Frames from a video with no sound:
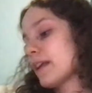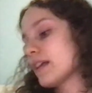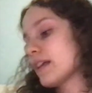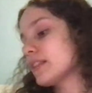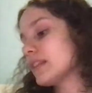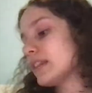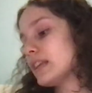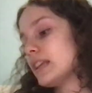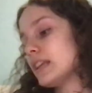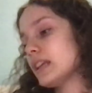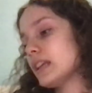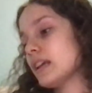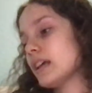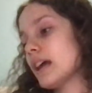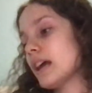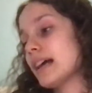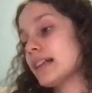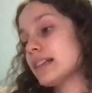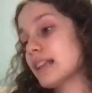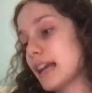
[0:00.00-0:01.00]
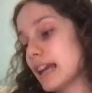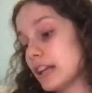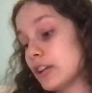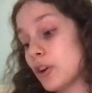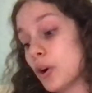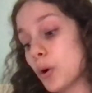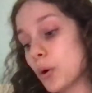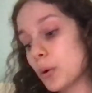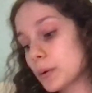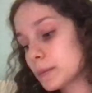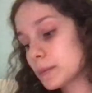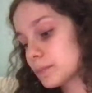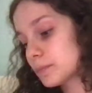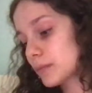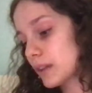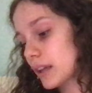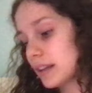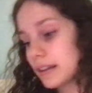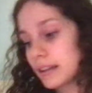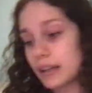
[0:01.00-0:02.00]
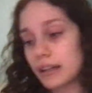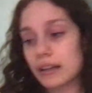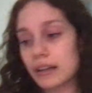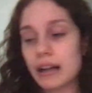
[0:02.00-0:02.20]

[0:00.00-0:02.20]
the SA node, and then